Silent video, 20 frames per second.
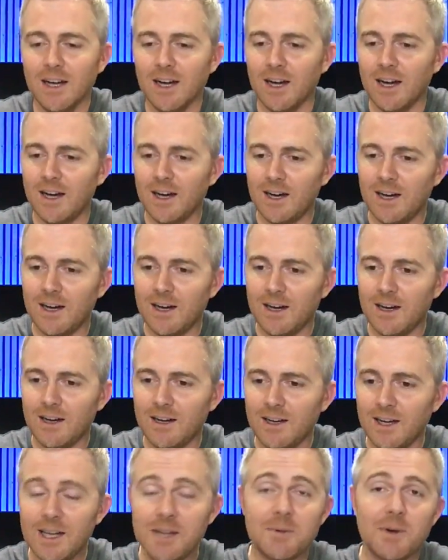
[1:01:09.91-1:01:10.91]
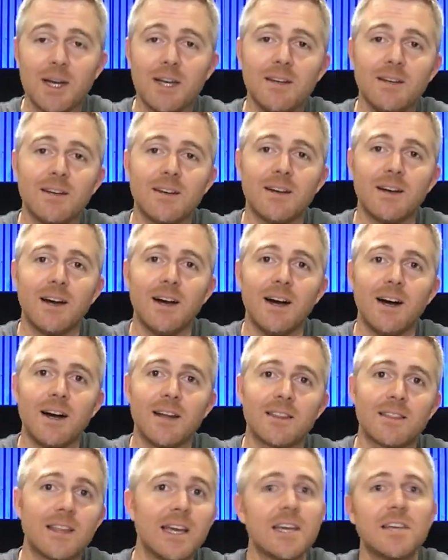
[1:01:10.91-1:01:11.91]
uh, anyway, uh,
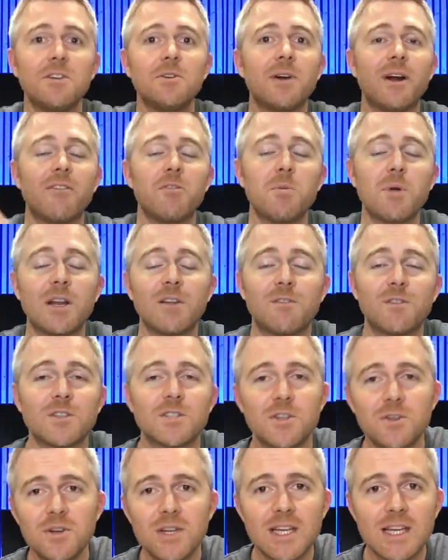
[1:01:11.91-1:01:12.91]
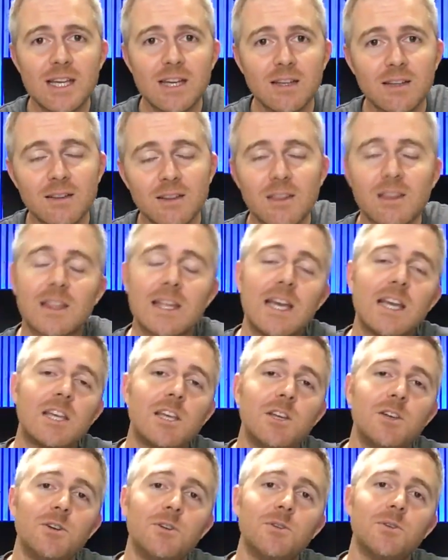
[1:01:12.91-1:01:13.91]
thank you, everybody, for tuning in. Thank
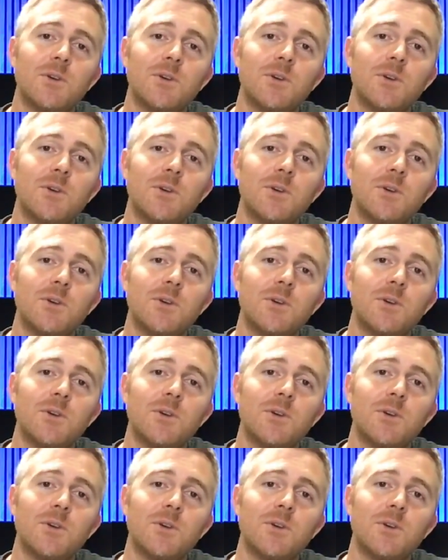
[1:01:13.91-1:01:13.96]
you.